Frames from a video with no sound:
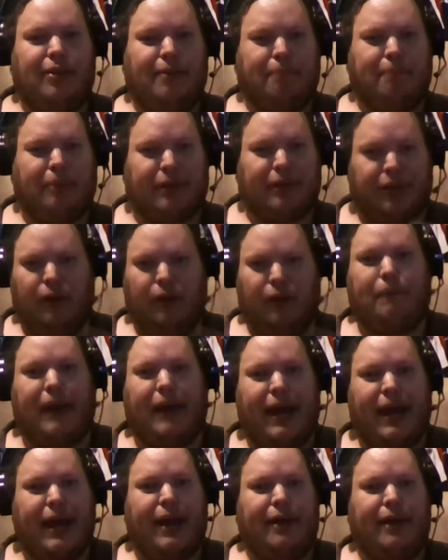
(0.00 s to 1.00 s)
But the new
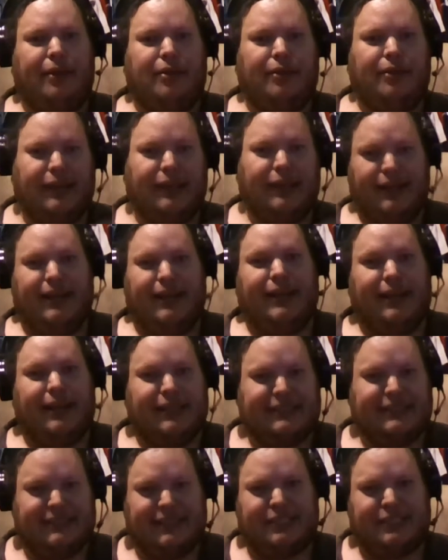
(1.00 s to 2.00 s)
path didn't
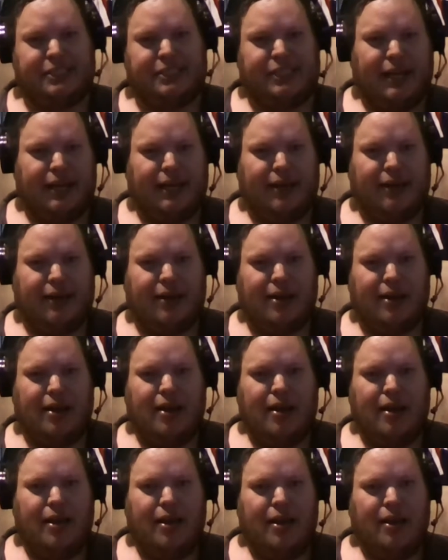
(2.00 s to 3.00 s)
exist yet.
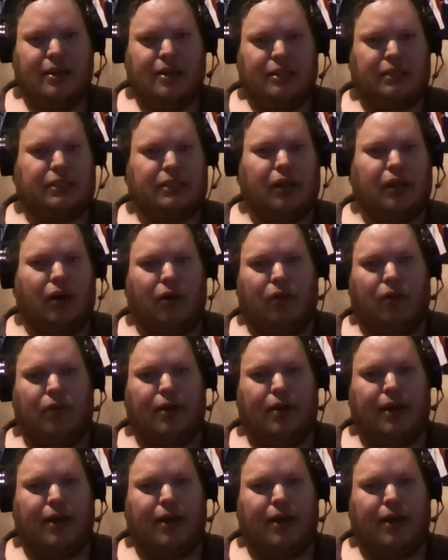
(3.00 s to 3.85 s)
So,